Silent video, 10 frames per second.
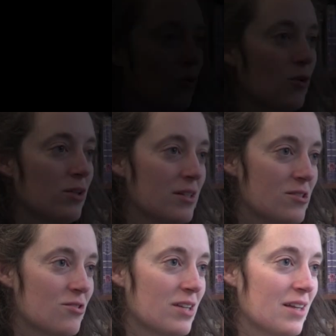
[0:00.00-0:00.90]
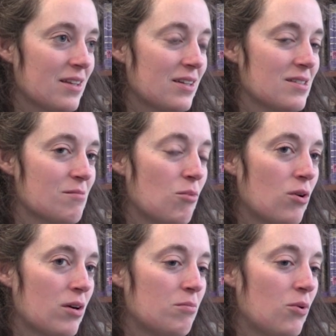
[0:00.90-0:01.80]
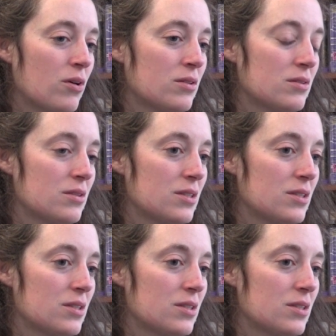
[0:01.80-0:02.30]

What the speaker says: Oral history, I think, is more important